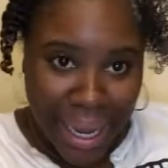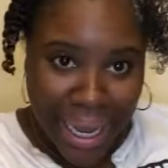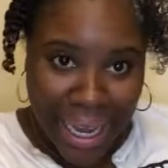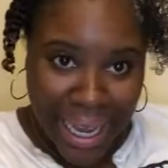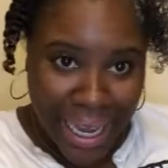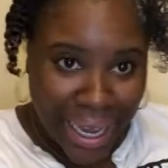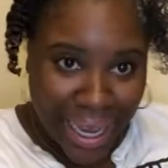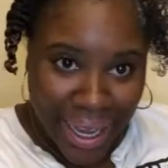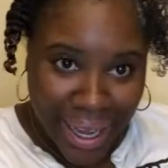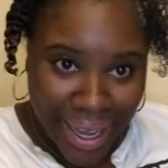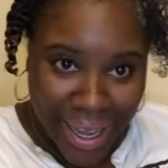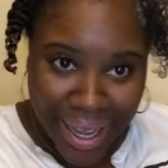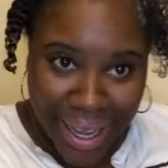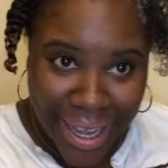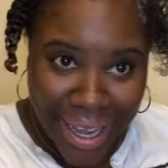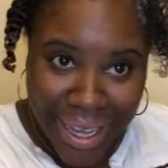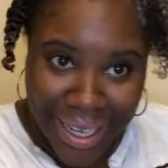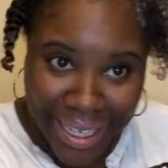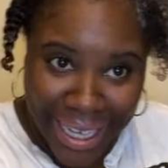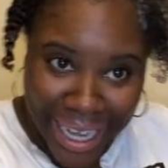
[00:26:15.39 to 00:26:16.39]
head.
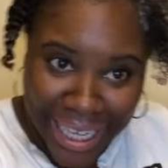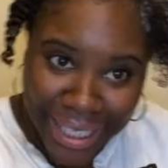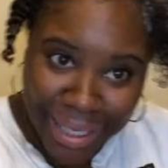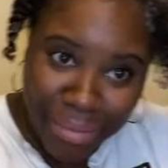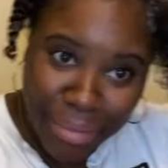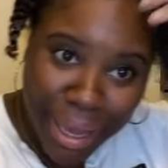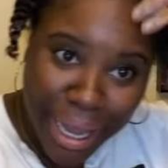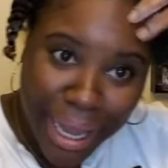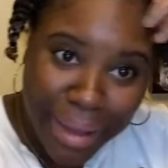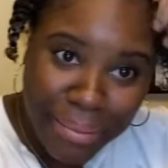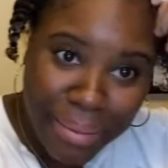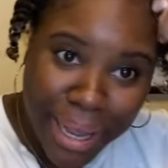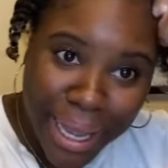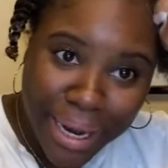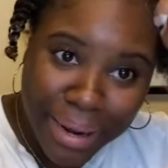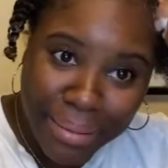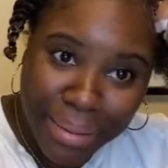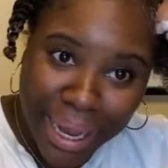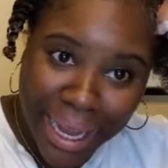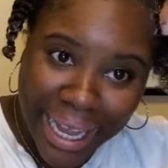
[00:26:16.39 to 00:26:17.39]
That's me being
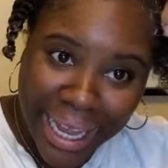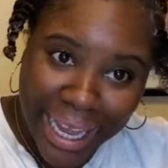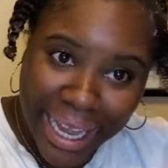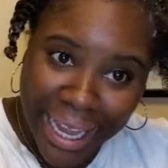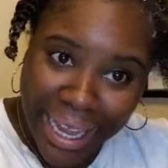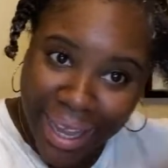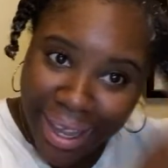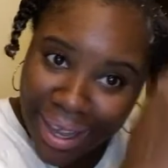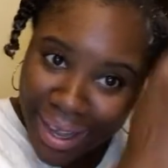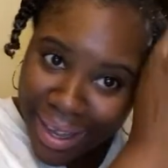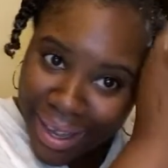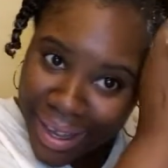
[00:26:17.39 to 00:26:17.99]
in my head.